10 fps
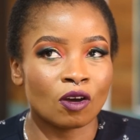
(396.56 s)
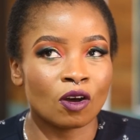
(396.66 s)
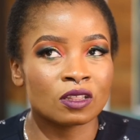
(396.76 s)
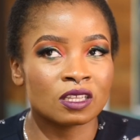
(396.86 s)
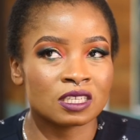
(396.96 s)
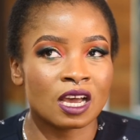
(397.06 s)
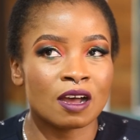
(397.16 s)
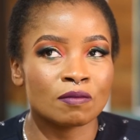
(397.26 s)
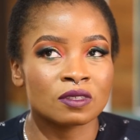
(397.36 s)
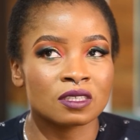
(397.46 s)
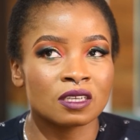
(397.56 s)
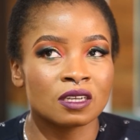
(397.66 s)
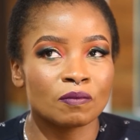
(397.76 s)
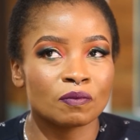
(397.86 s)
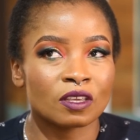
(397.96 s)
all the times
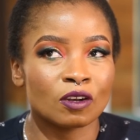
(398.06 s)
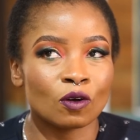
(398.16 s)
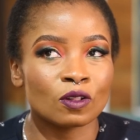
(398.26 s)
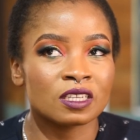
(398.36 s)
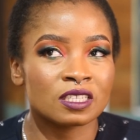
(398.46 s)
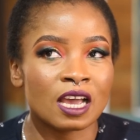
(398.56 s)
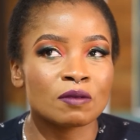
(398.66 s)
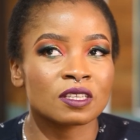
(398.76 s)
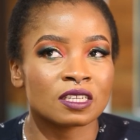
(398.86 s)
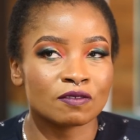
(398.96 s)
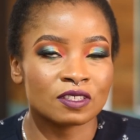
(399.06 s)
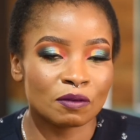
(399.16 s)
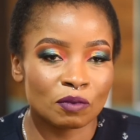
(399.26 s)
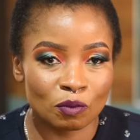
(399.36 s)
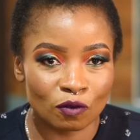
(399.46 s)
that I've
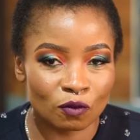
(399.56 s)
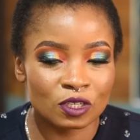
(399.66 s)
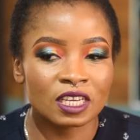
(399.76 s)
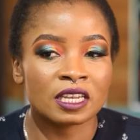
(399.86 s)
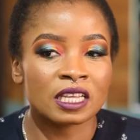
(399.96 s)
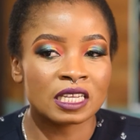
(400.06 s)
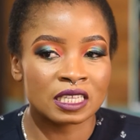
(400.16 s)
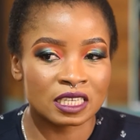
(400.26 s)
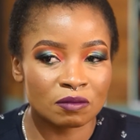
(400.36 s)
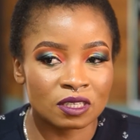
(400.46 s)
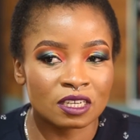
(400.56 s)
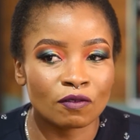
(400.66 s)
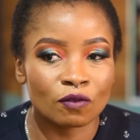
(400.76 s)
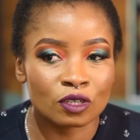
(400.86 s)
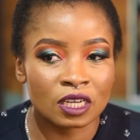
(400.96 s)
seen people voting, and then in the times that
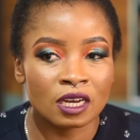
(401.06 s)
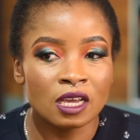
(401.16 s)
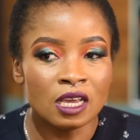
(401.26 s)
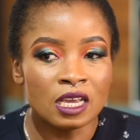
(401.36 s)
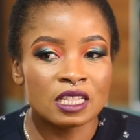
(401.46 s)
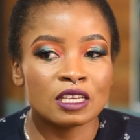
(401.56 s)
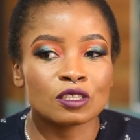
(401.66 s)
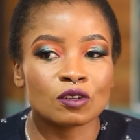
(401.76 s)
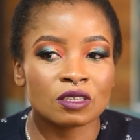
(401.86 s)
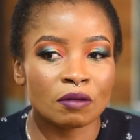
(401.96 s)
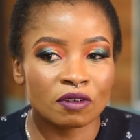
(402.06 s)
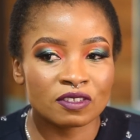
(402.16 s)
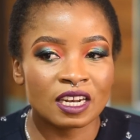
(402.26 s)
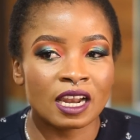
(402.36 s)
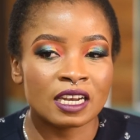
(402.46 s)
I've voted, there is no time
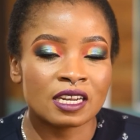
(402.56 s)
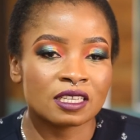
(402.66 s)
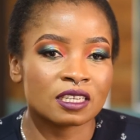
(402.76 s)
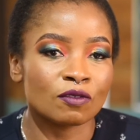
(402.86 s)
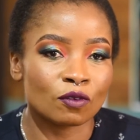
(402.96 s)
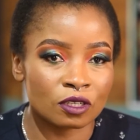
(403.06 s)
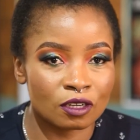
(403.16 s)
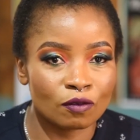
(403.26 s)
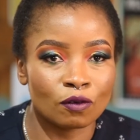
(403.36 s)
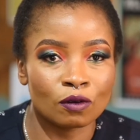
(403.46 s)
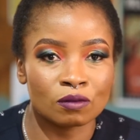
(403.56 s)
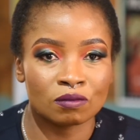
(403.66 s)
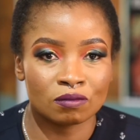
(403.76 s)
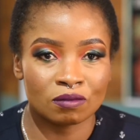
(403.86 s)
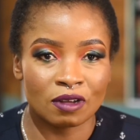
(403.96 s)
I've seen a leader that I voted for
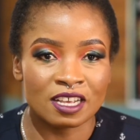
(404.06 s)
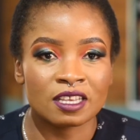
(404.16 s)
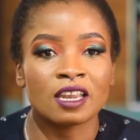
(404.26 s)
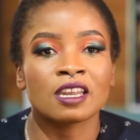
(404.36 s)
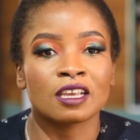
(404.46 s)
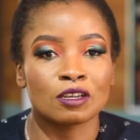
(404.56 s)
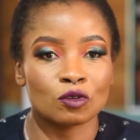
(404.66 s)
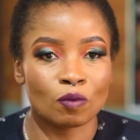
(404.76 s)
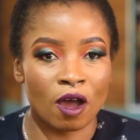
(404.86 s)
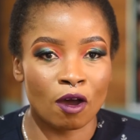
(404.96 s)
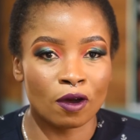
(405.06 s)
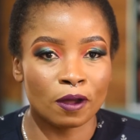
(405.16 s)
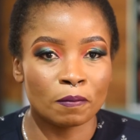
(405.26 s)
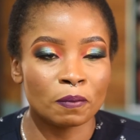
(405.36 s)
ascending into power.